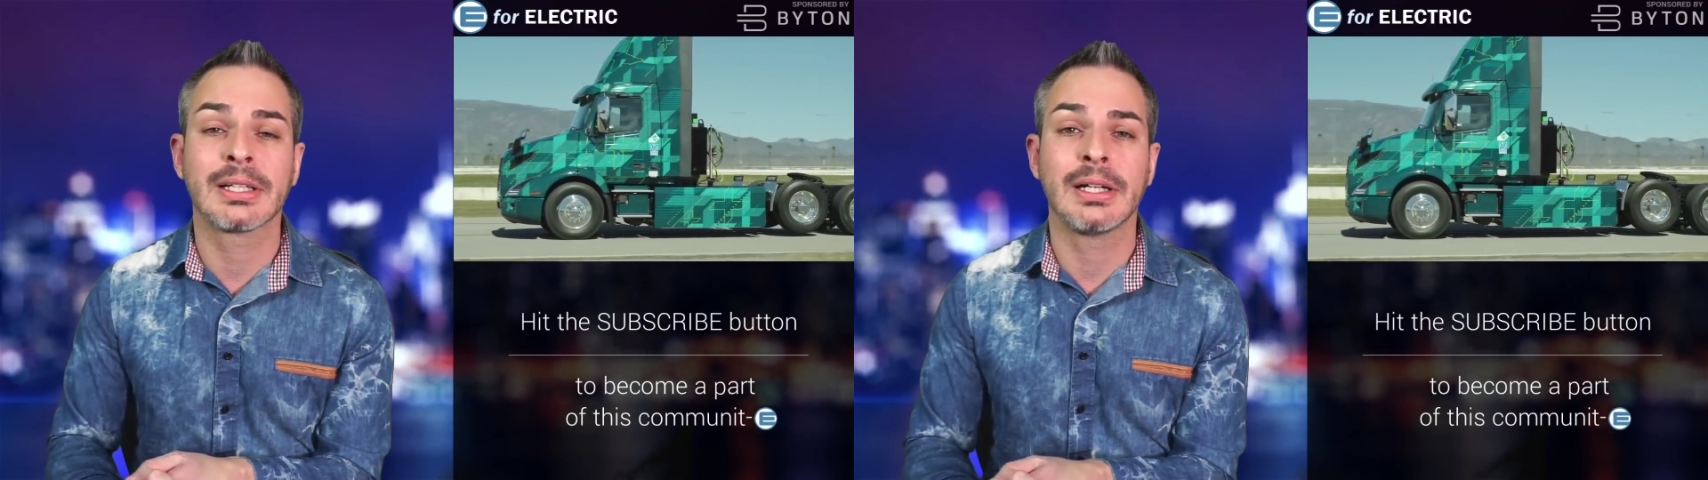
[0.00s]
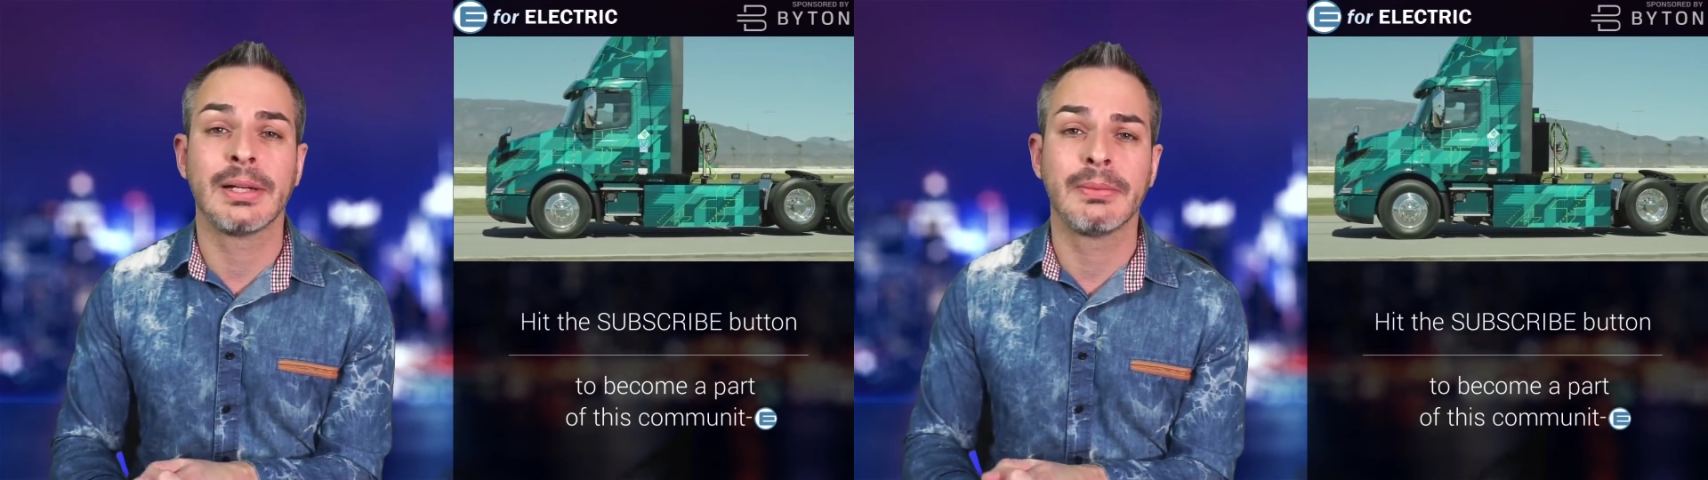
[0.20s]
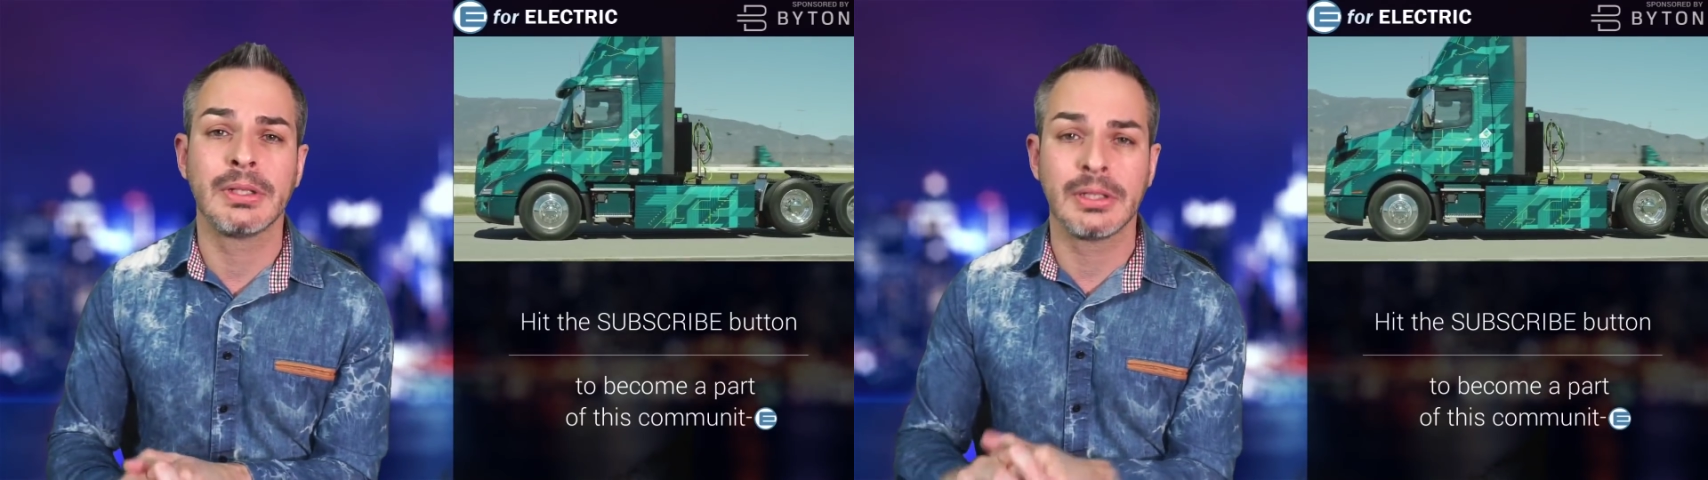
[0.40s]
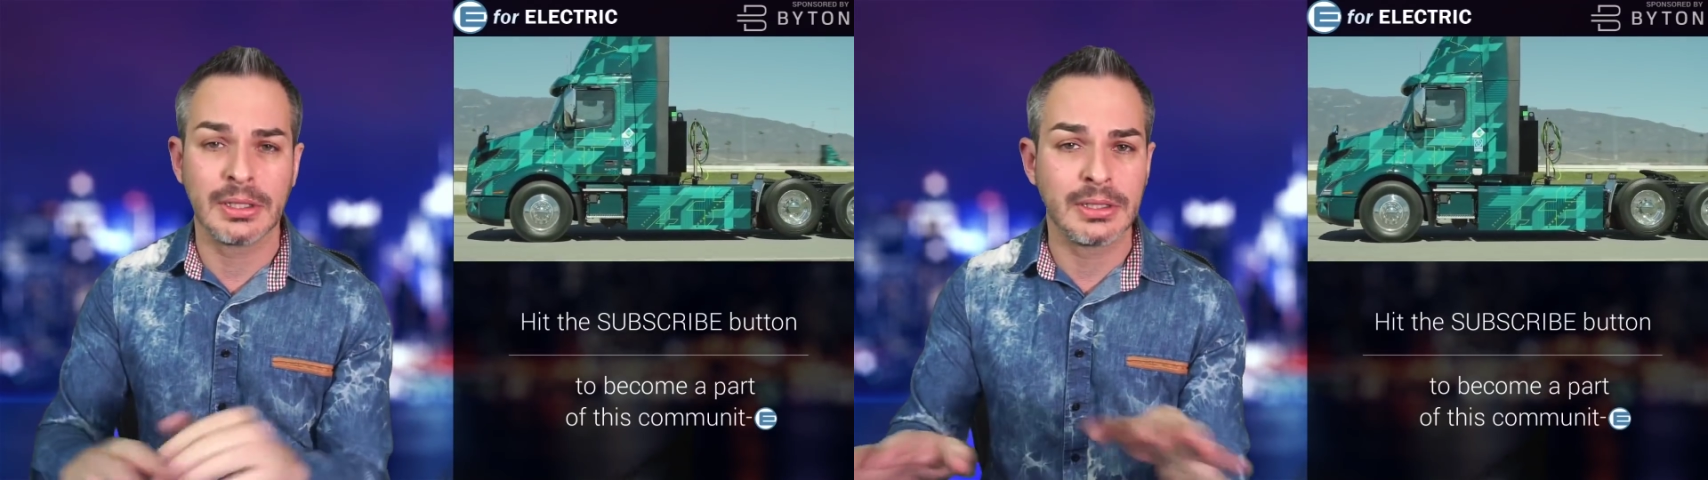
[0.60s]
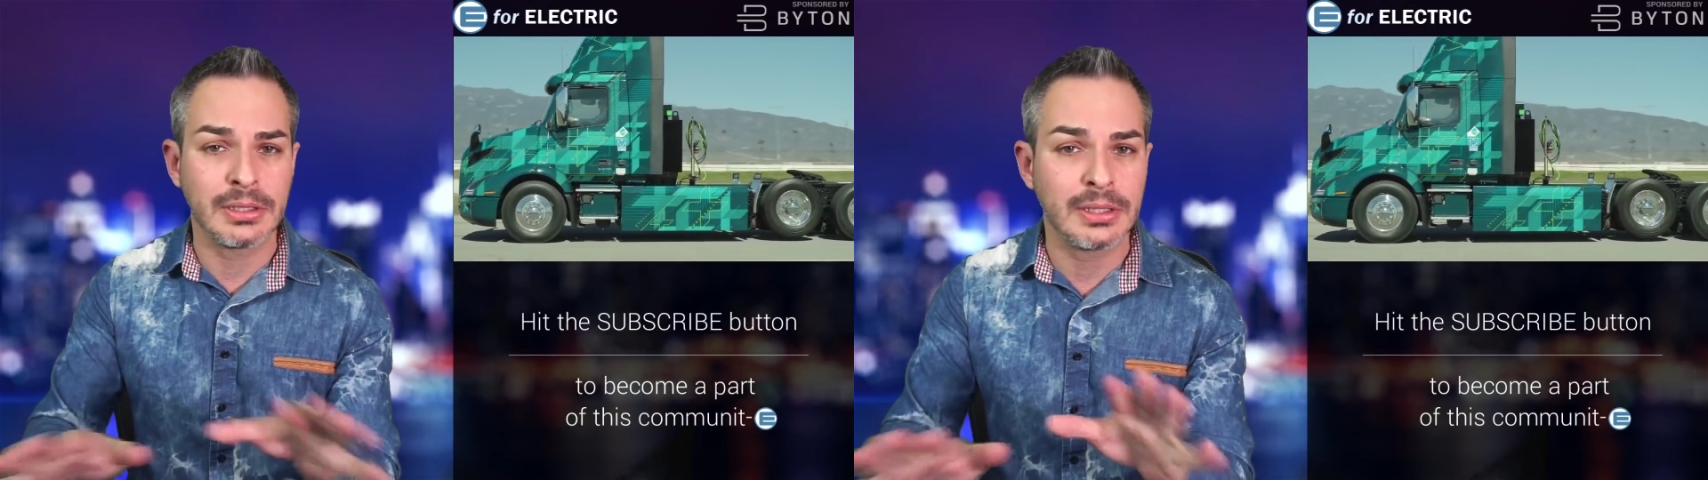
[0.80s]

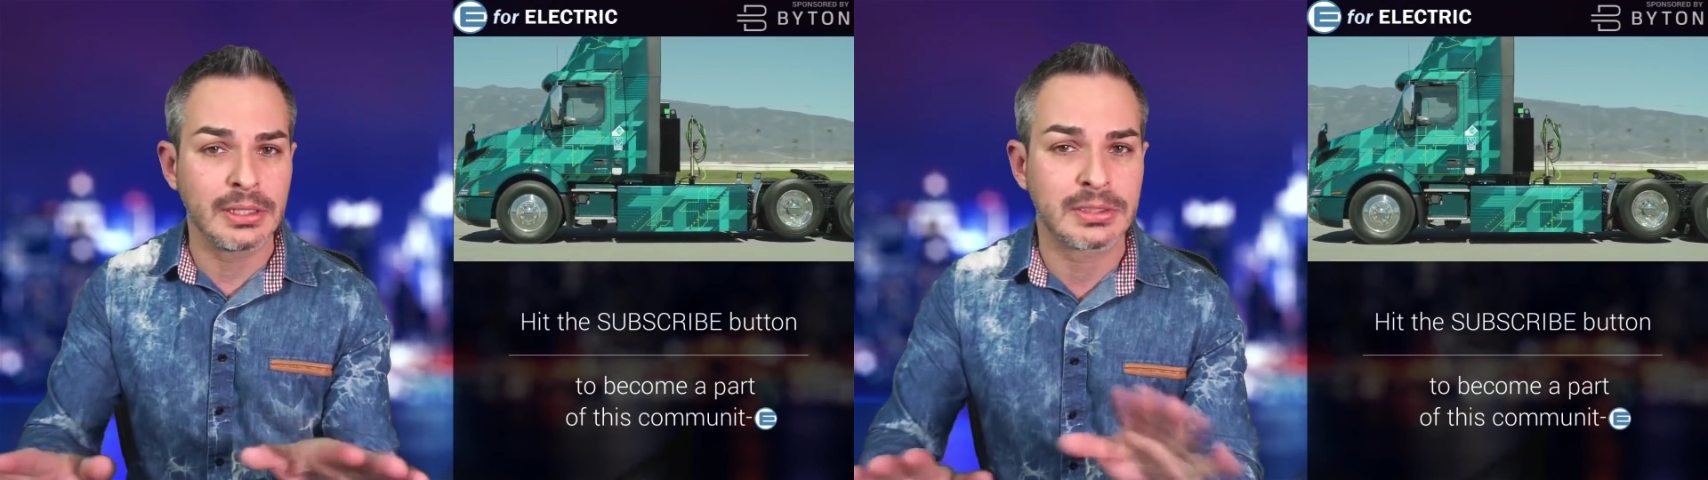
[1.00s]
let's